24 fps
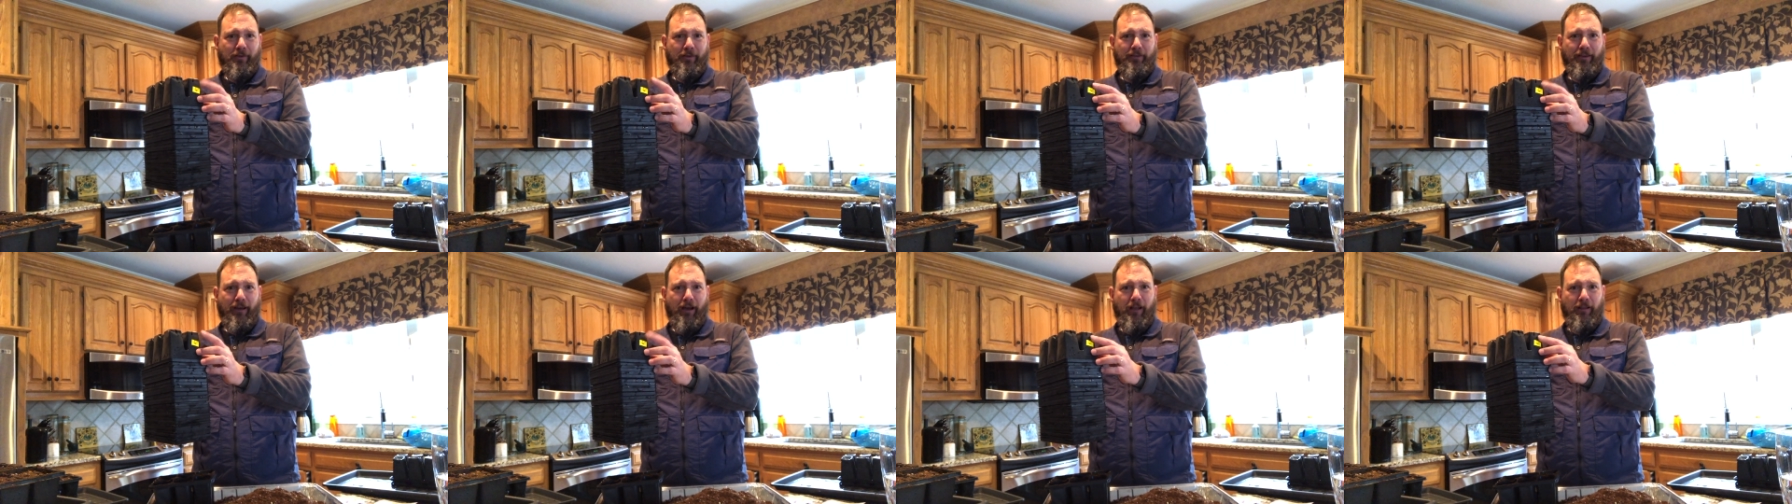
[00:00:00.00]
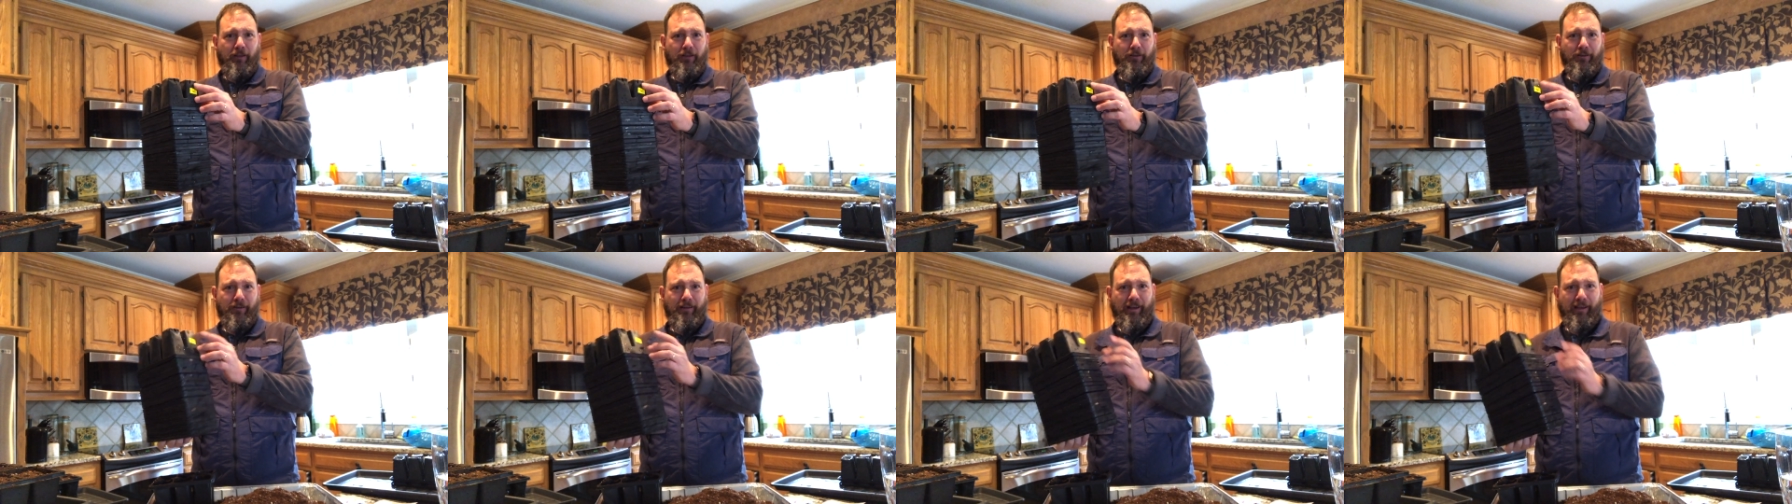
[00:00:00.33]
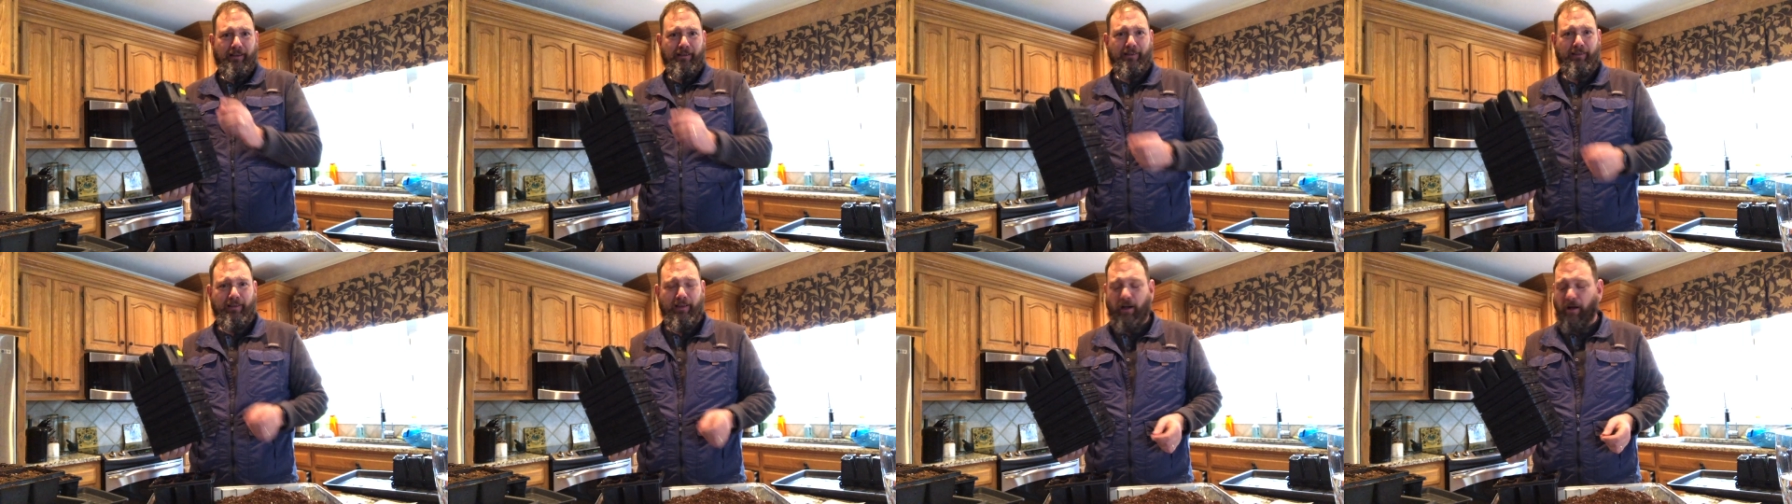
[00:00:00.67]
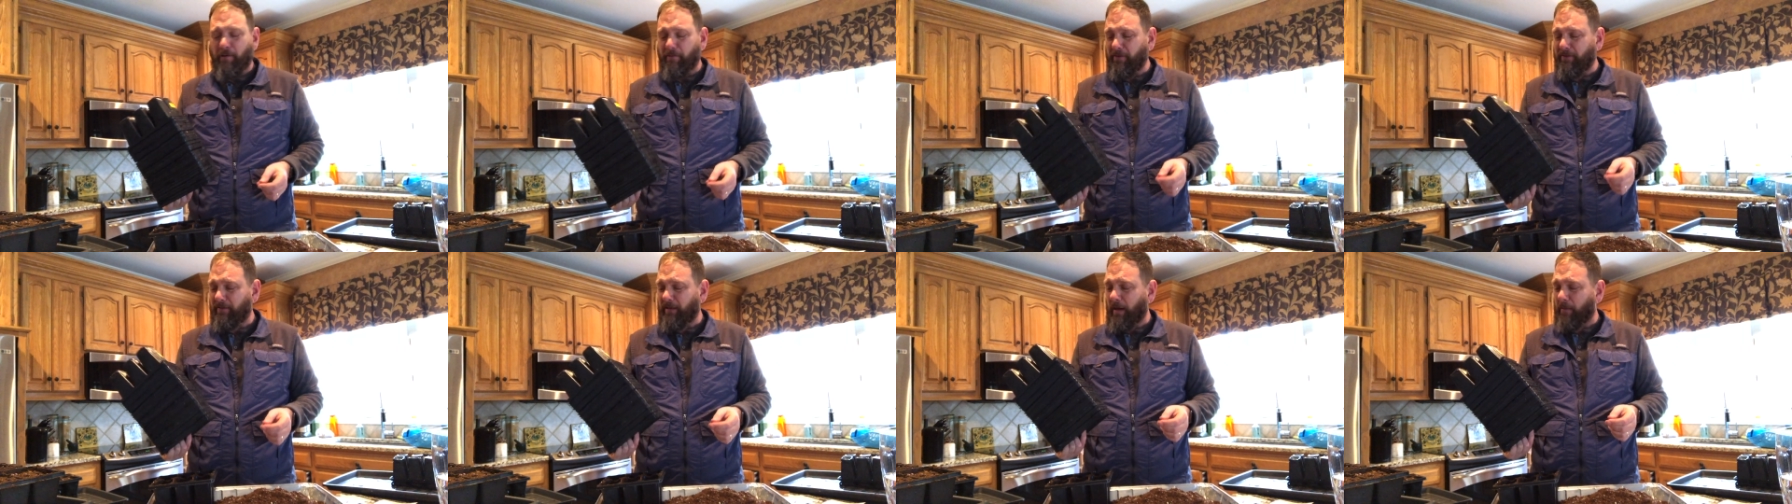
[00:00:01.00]
$1.
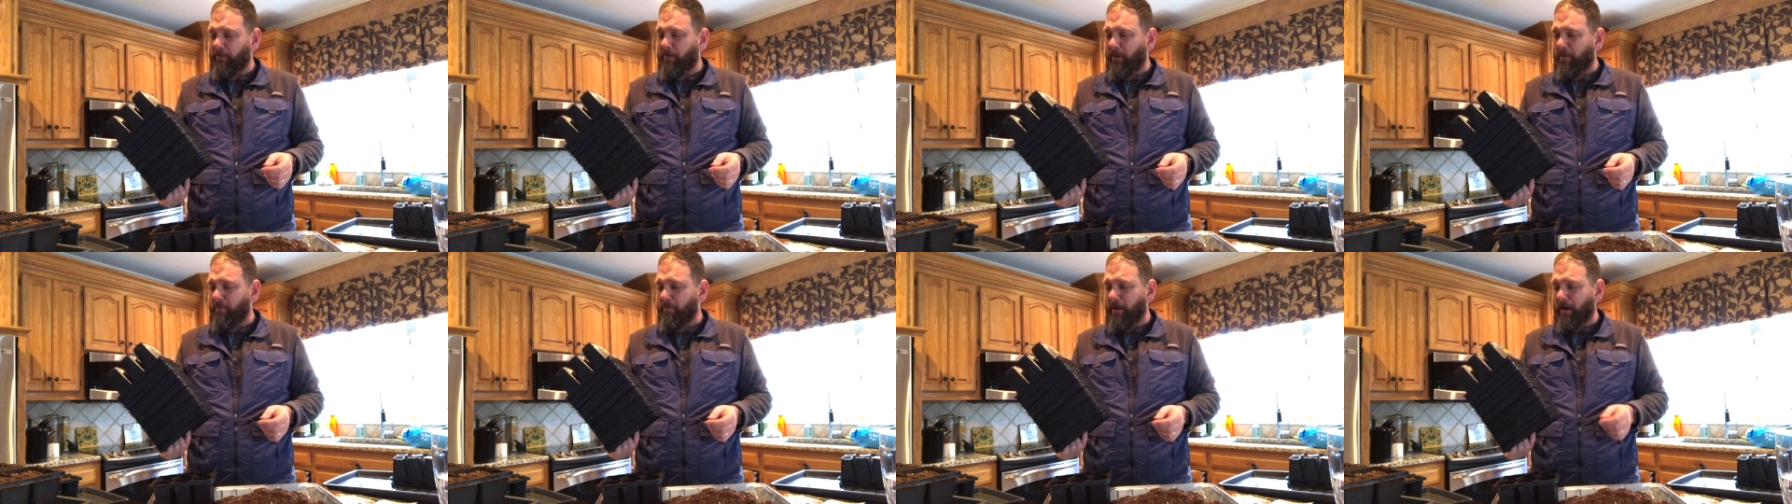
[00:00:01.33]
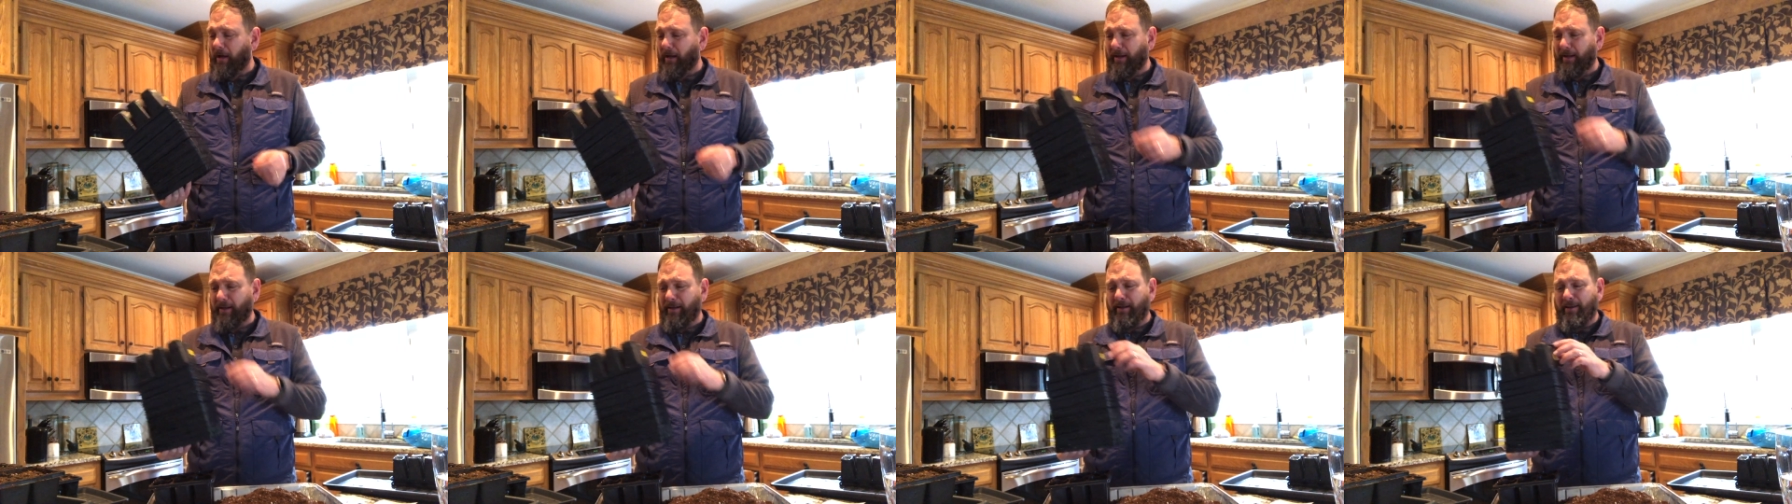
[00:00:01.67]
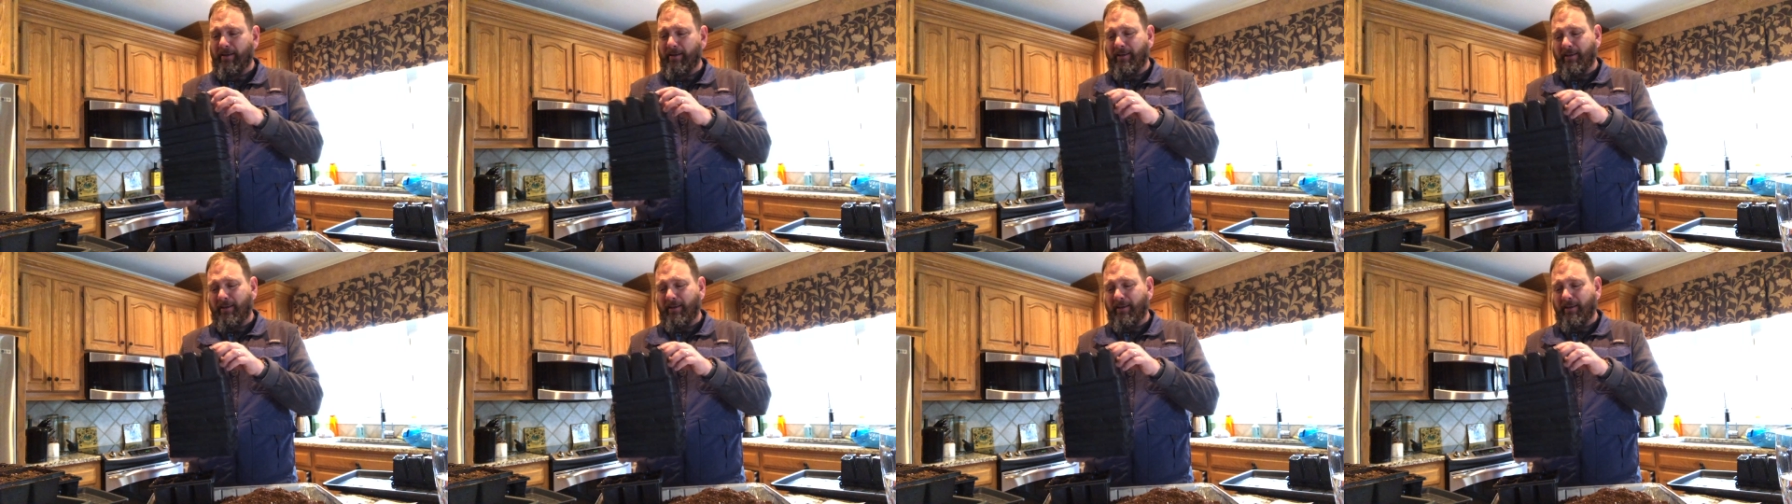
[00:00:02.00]
Oftentimes I buy